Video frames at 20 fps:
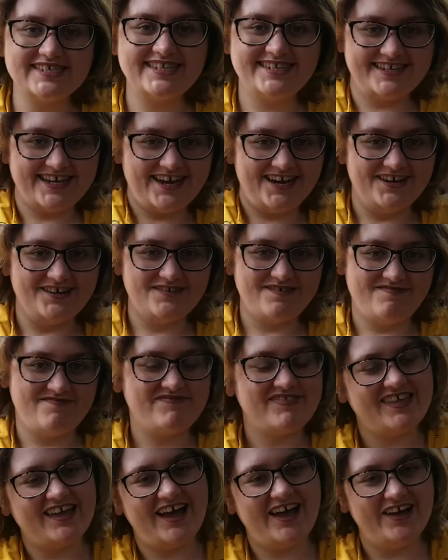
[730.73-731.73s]
So
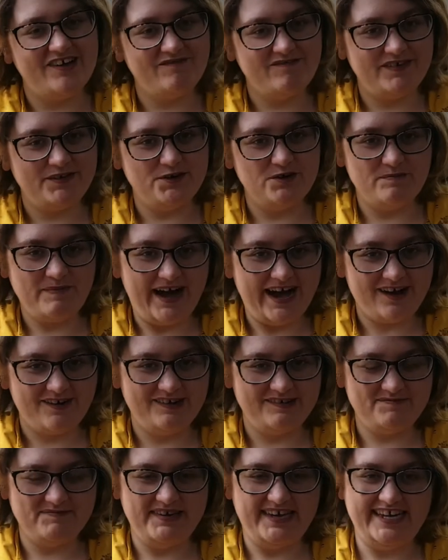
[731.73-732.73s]
hopefully you're back
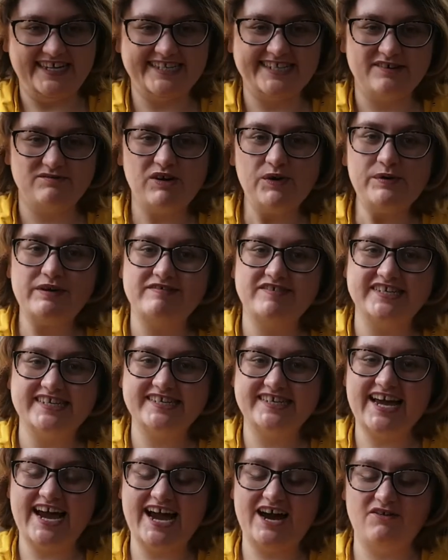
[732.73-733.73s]
with me. So what we've done
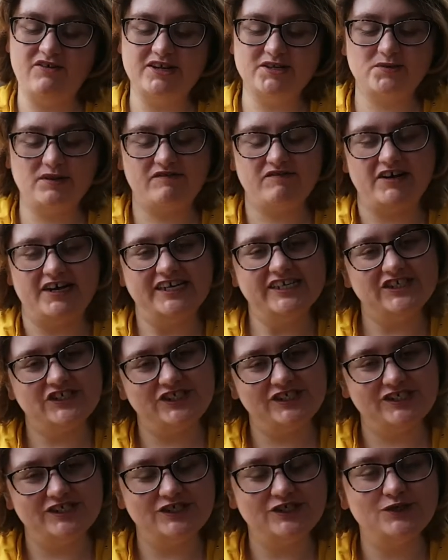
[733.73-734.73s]
now is we've written
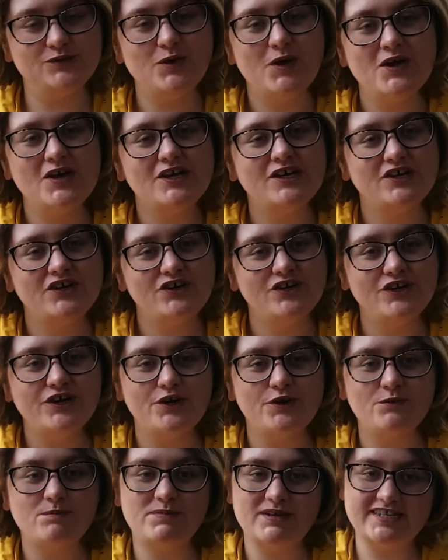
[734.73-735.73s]
two
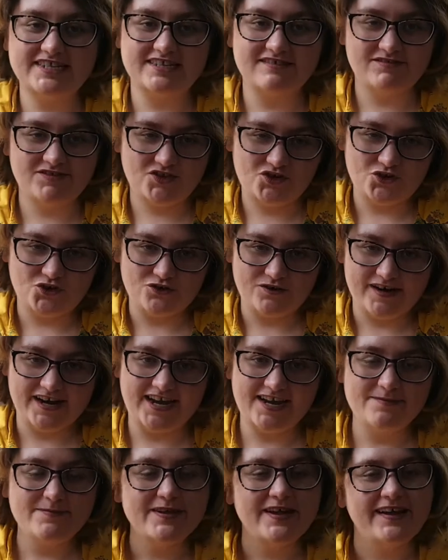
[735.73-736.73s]
new bits of
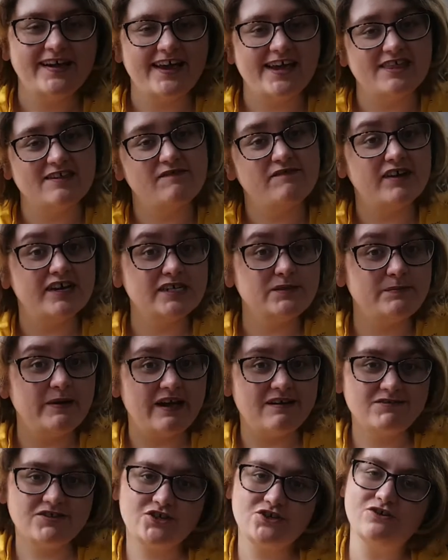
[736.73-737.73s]
story. In the first bit
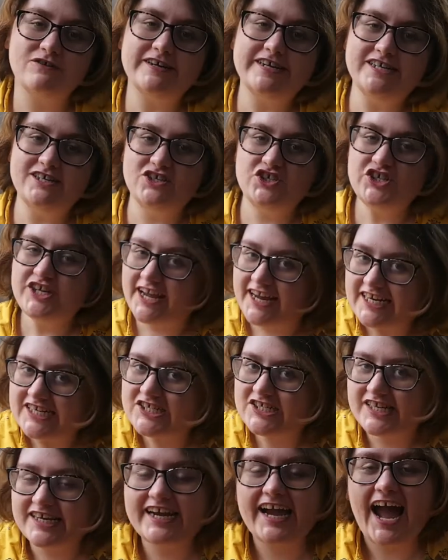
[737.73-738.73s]
of story, you change
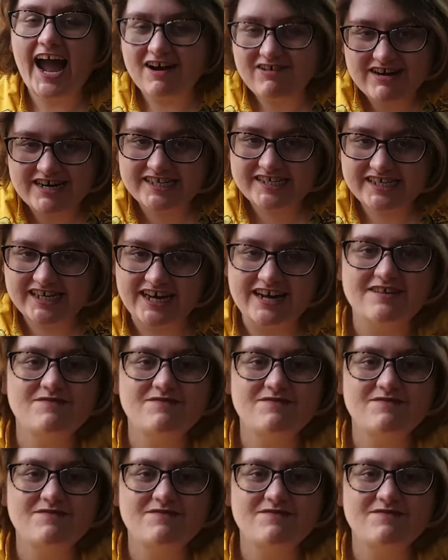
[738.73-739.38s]
the character.